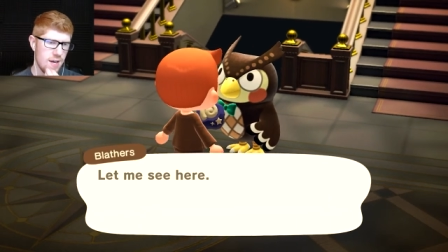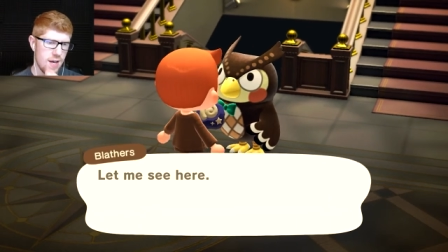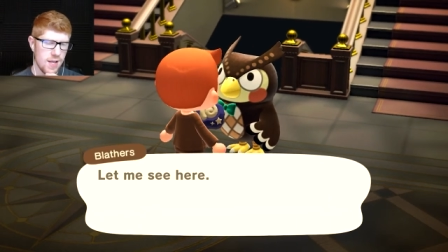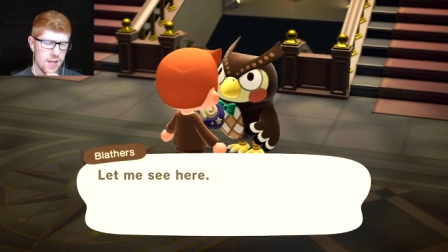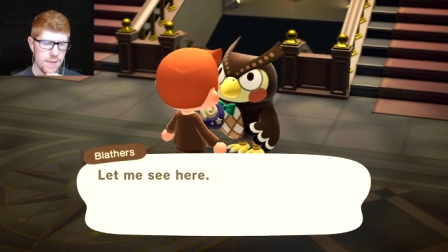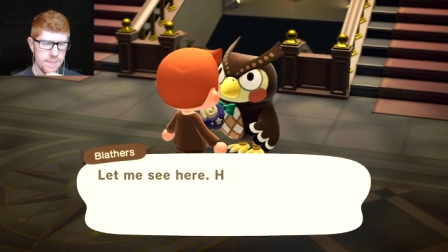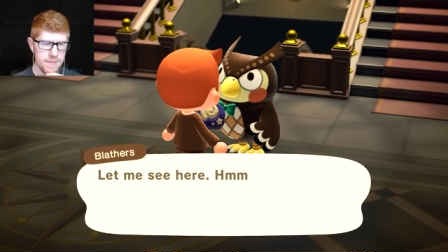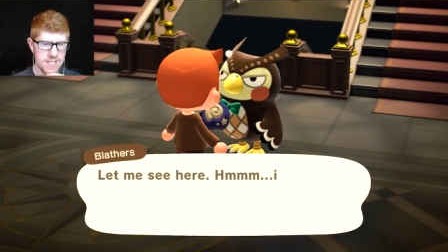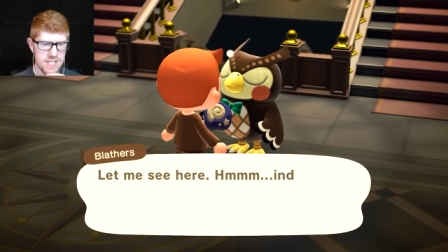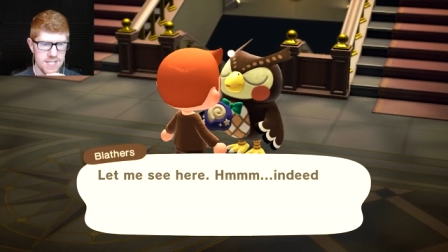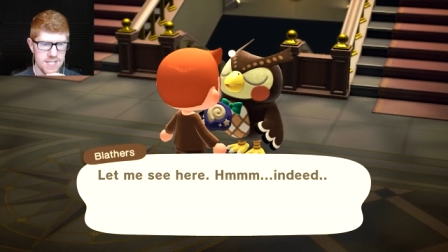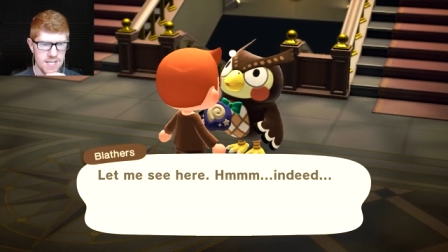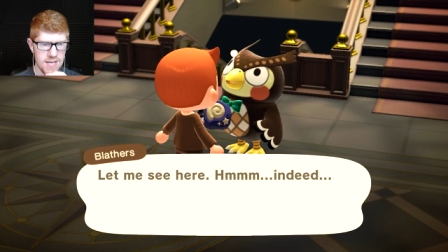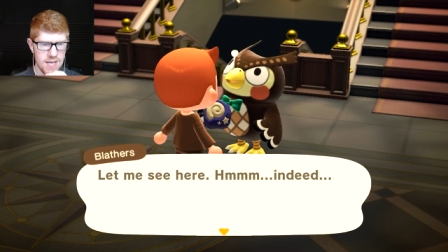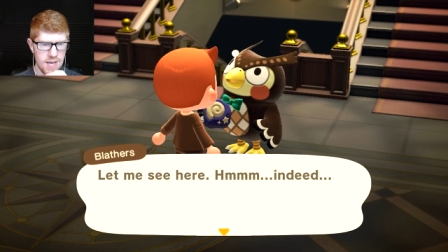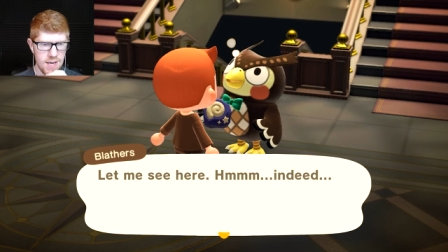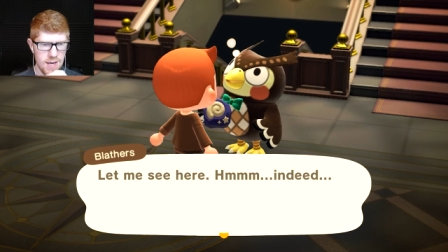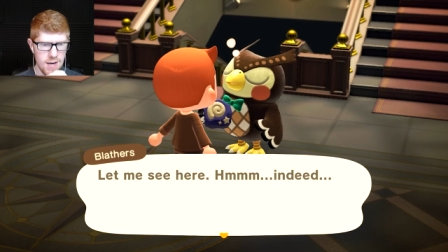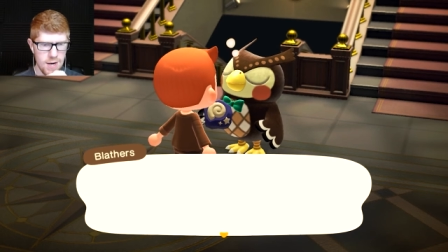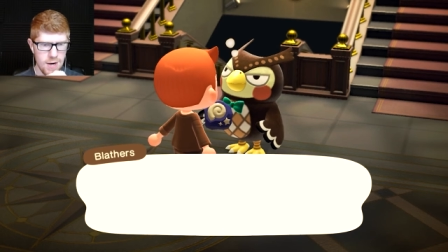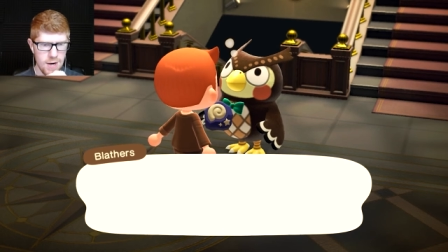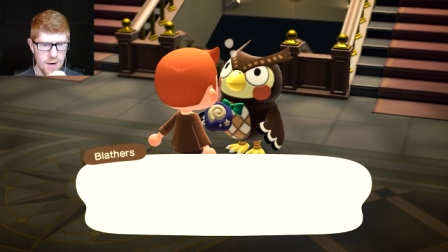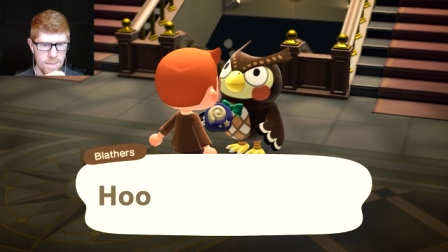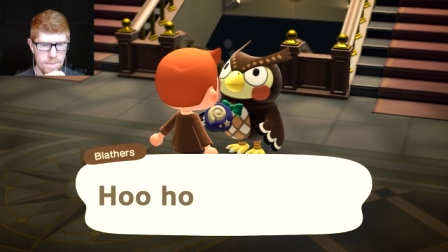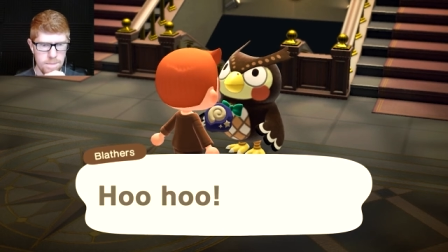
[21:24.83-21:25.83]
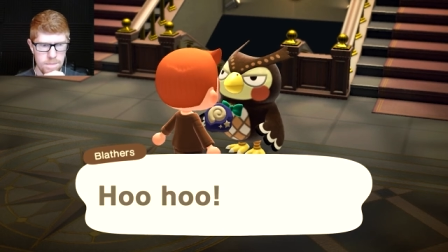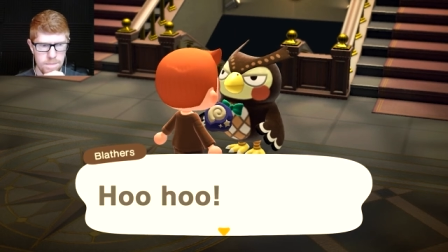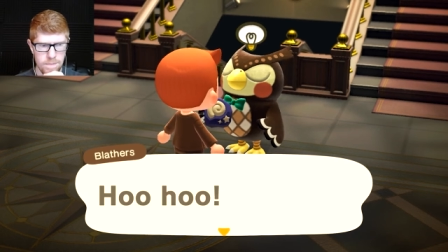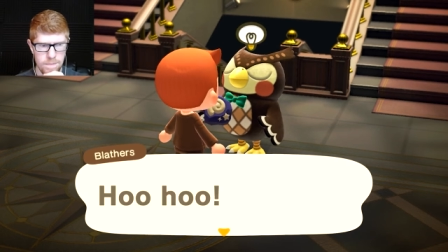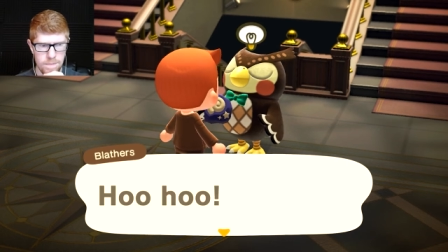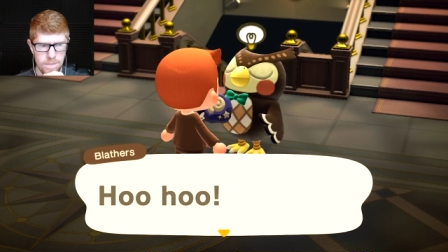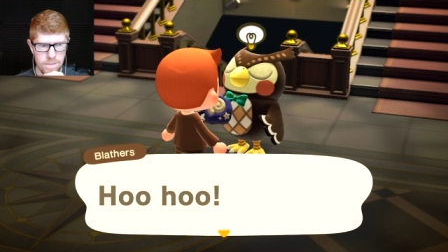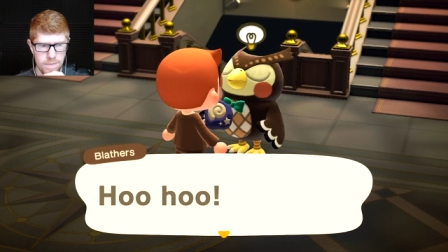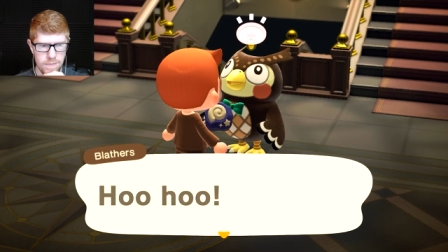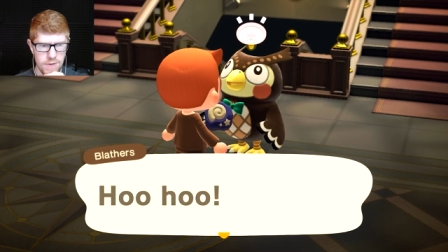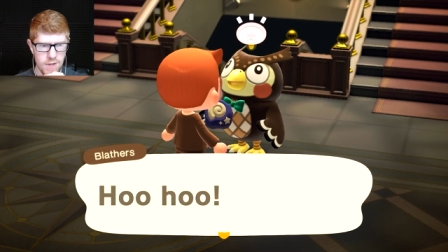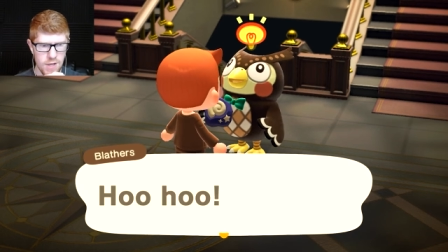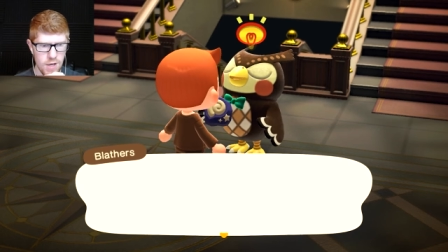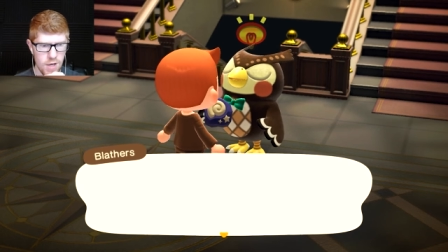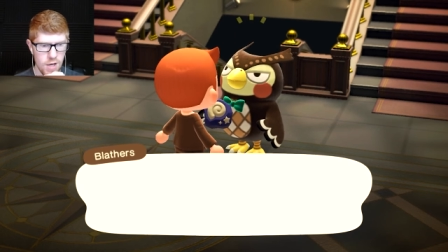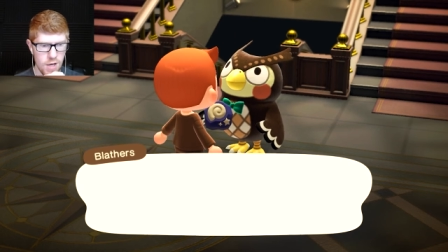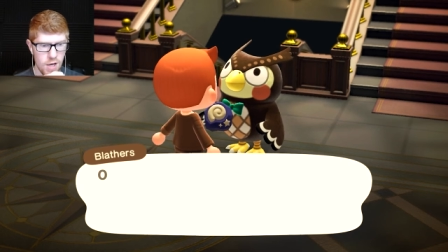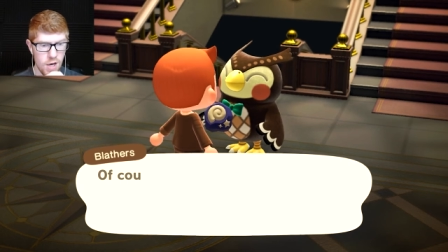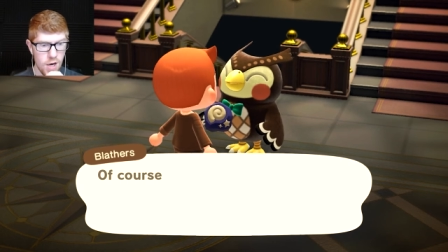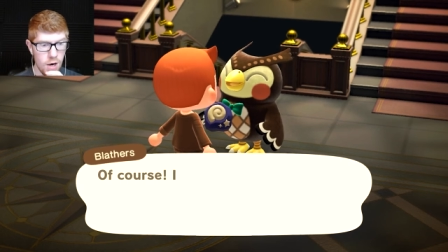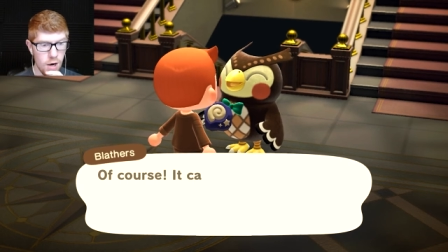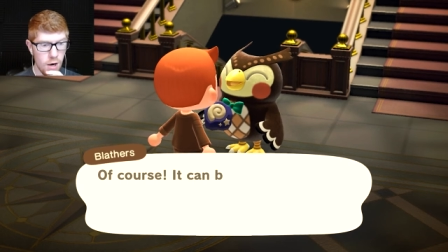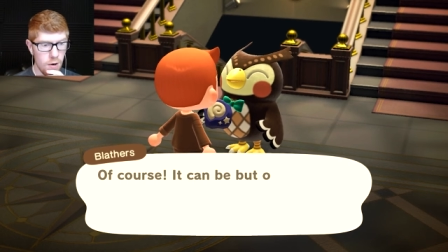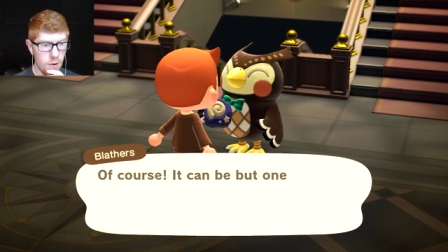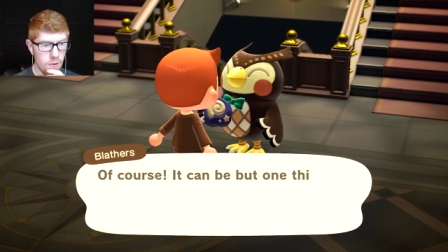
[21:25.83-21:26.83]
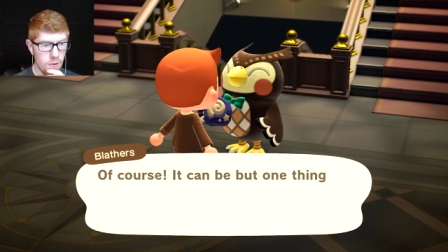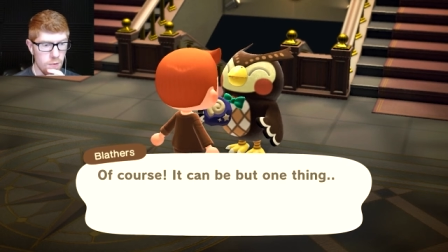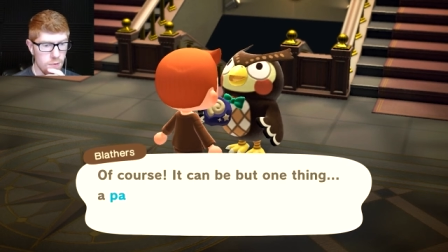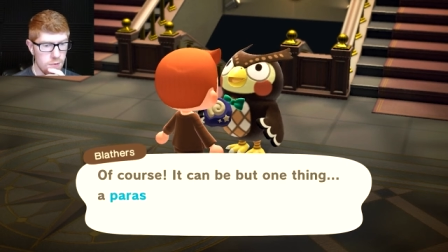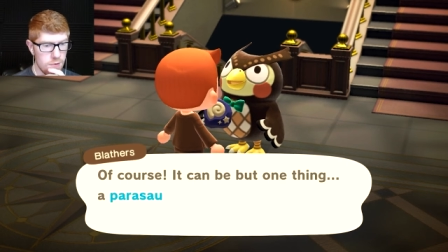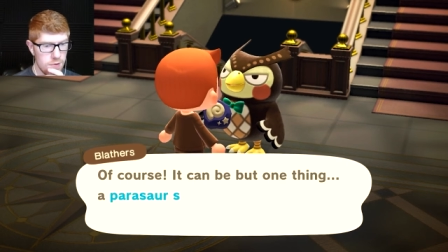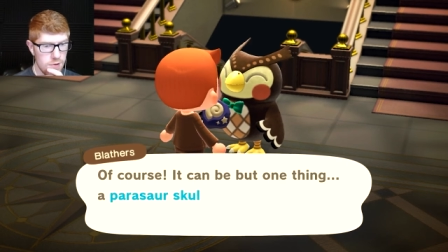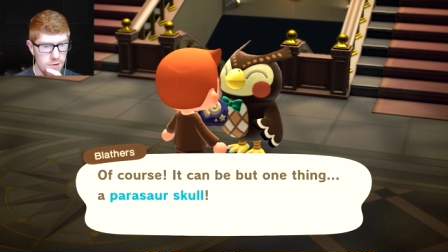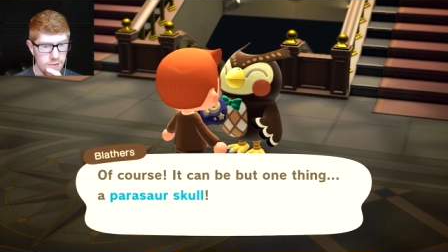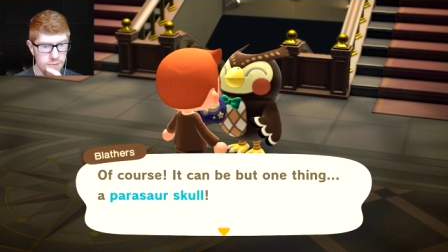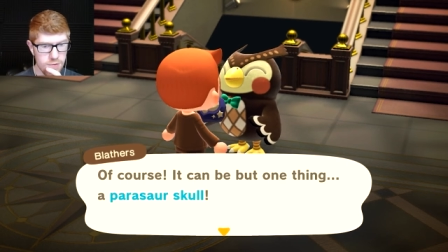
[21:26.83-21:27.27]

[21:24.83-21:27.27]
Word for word: Let me see here. Hmm. Oh,